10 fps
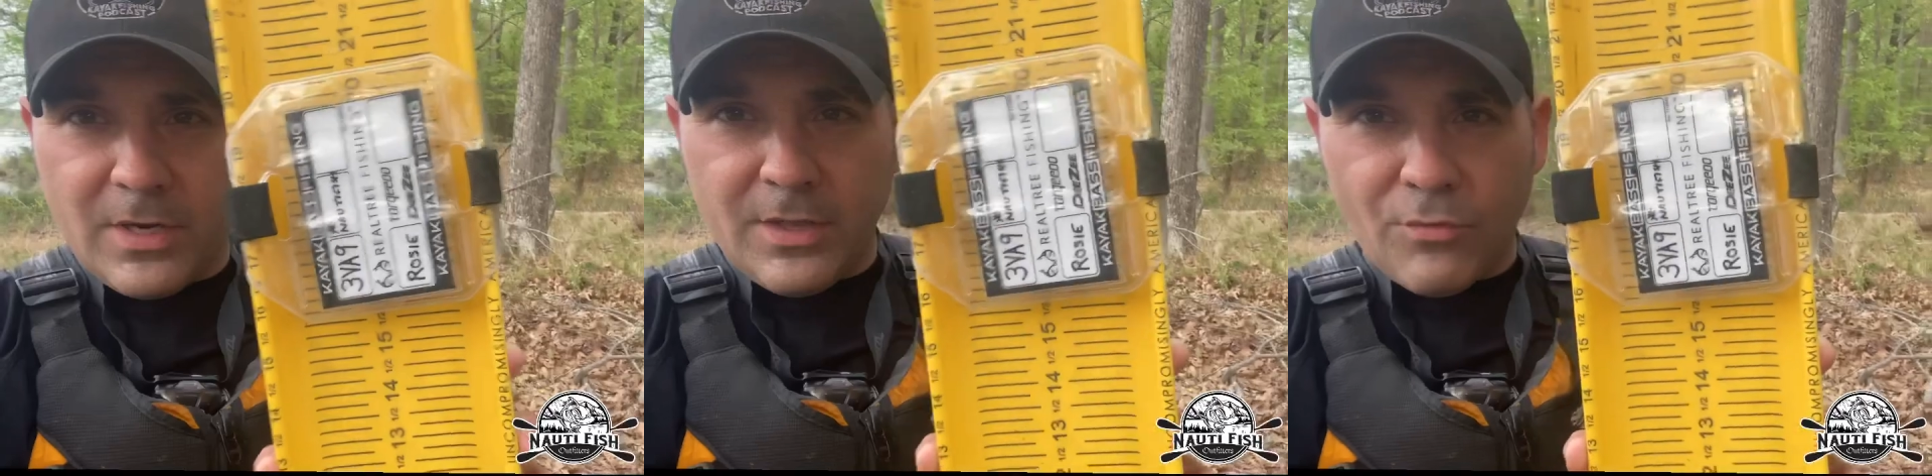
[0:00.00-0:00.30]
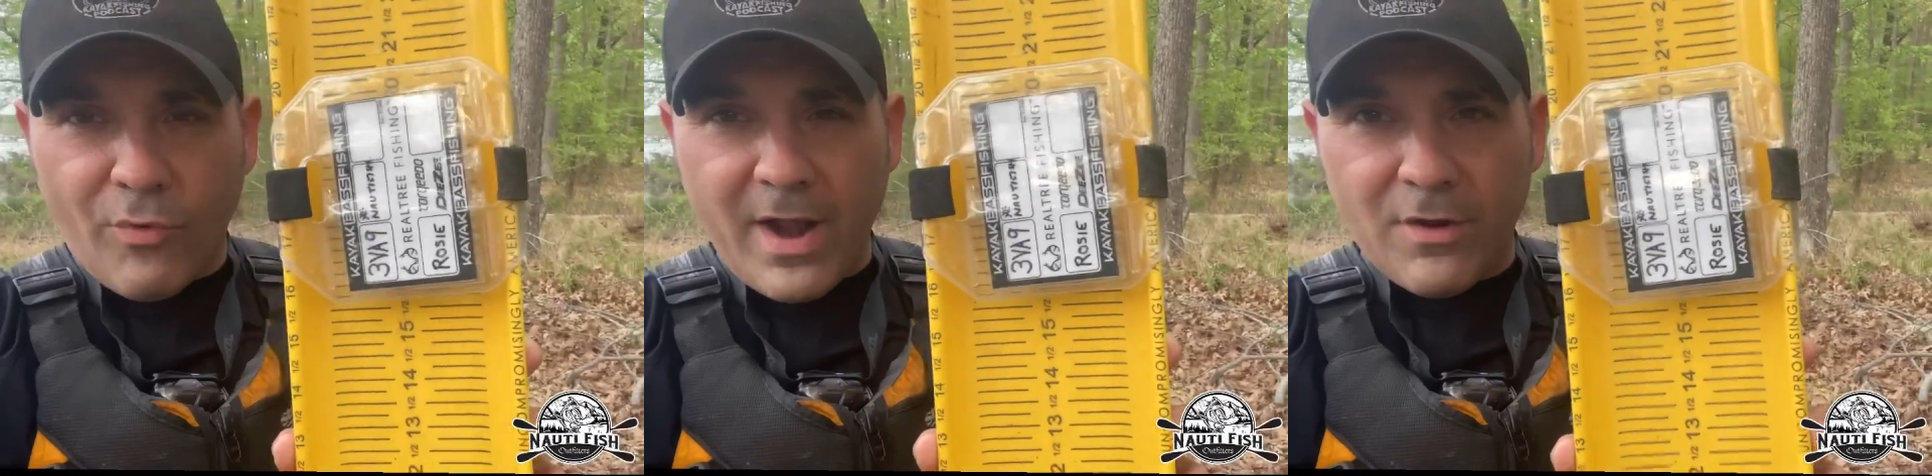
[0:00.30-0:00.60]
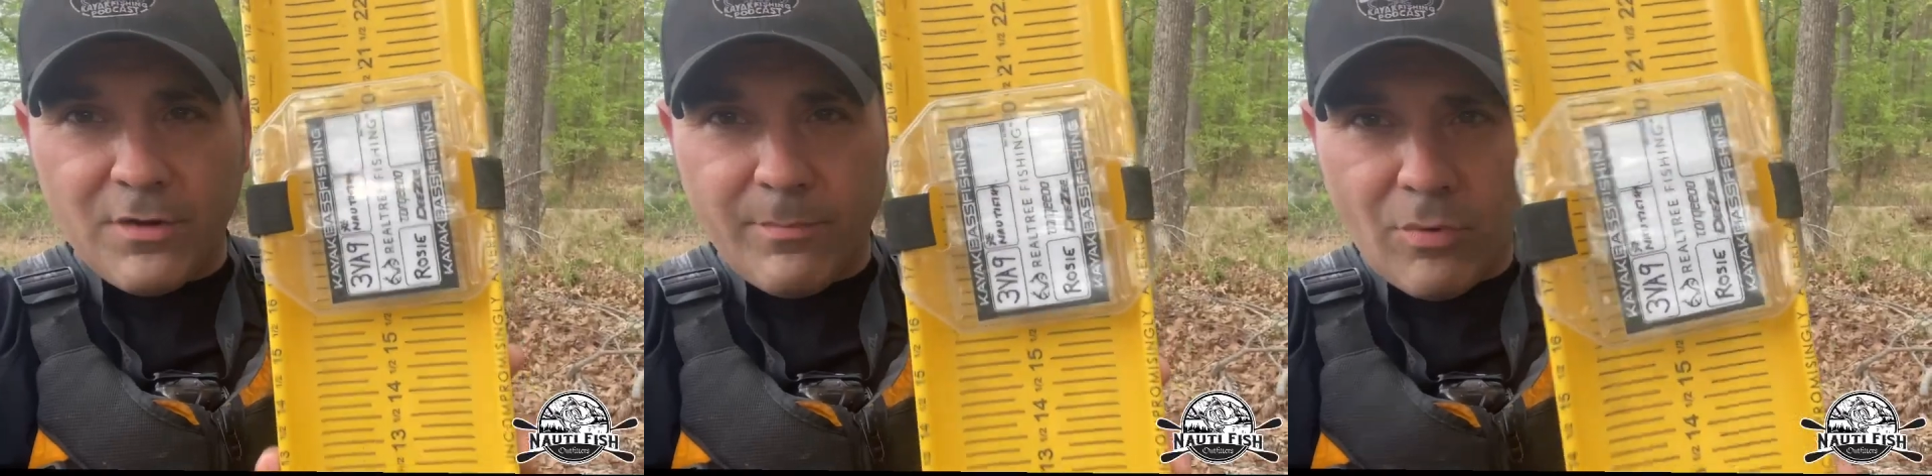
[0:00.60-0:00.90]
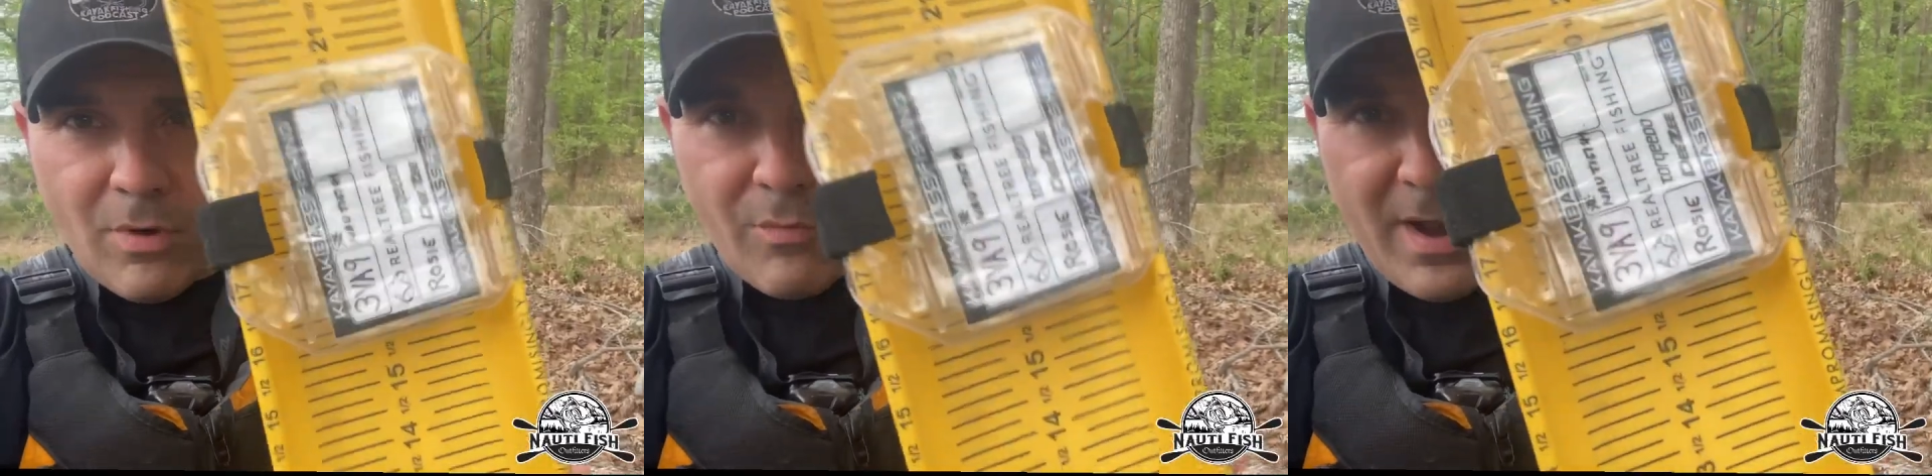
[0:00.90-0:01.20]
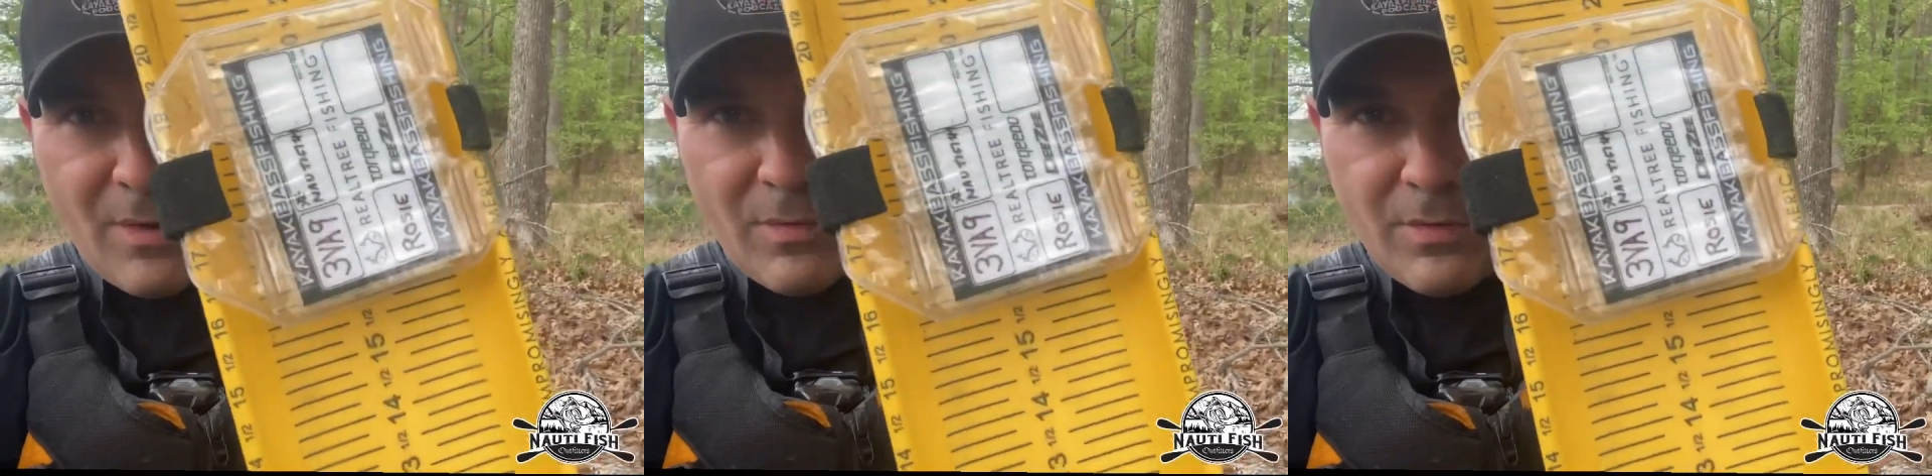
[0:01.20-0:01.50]
You can either write on your board,
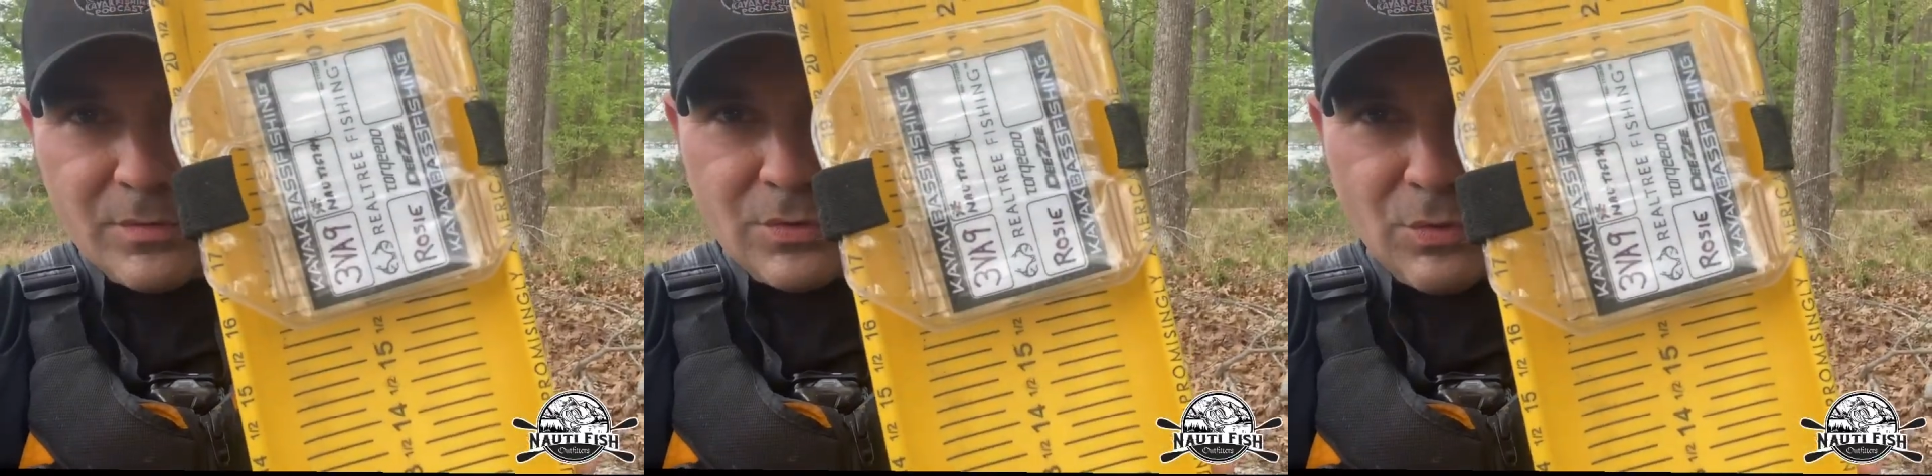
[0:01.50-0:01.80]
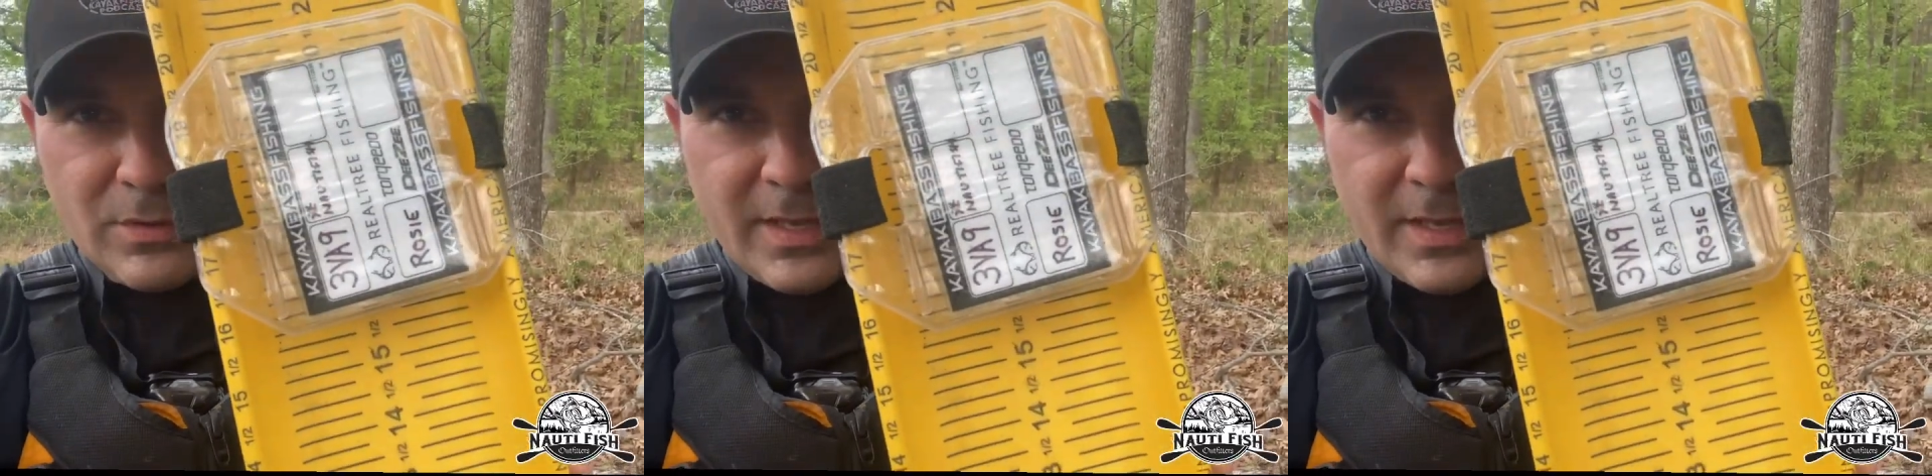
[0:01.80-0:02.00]
write on one of those cool